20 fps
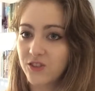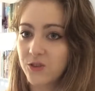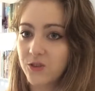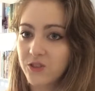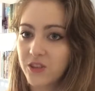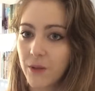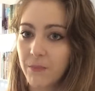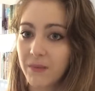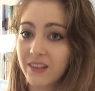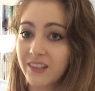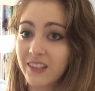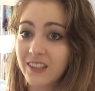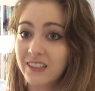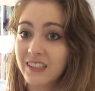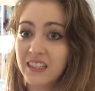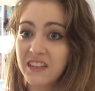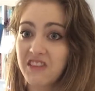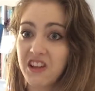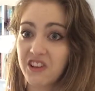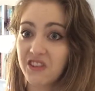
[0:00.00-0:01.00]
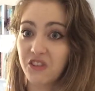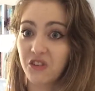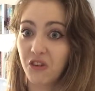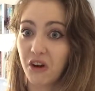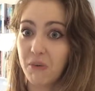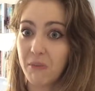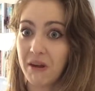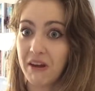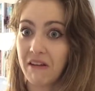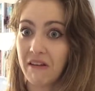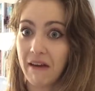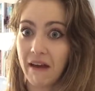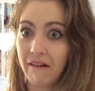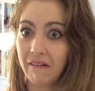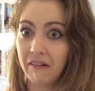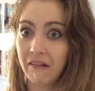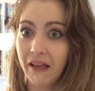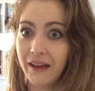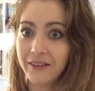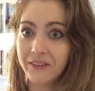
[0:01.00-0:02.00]
to do something instead of sitting there screaming, get
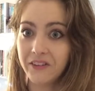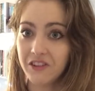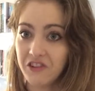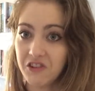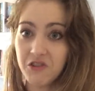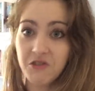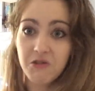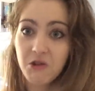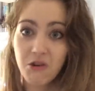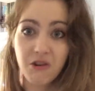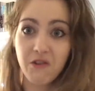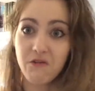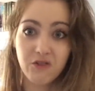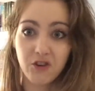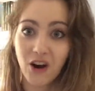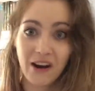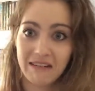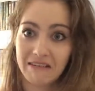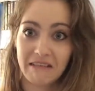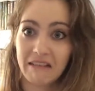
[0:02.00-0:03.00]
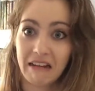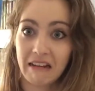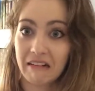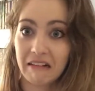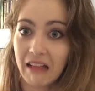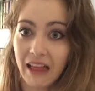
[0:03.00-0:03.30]
Clayton. You could have tried to get